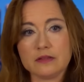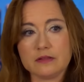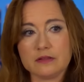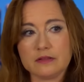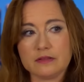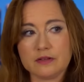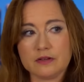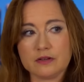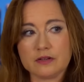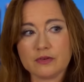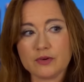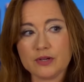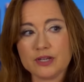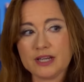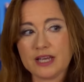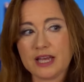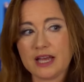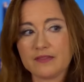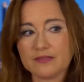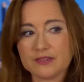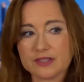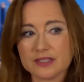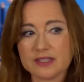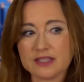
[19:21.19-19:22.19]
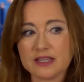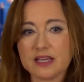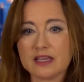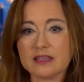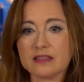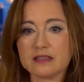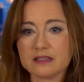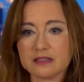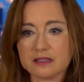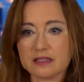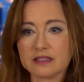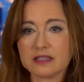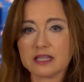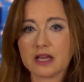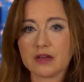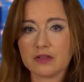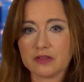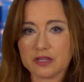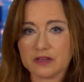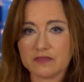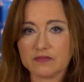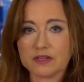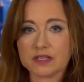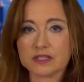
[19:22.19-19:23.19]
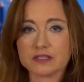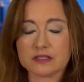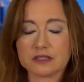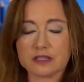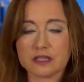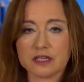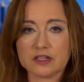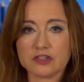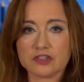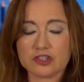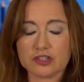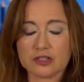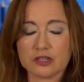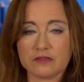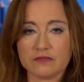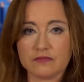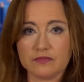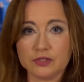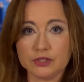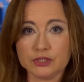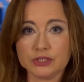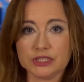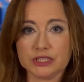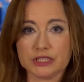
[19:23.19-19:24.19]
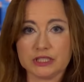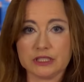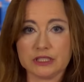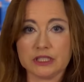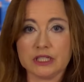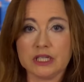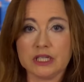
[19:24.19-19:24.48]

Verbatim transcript: they're going to have to say, This is how the investigation unfolded.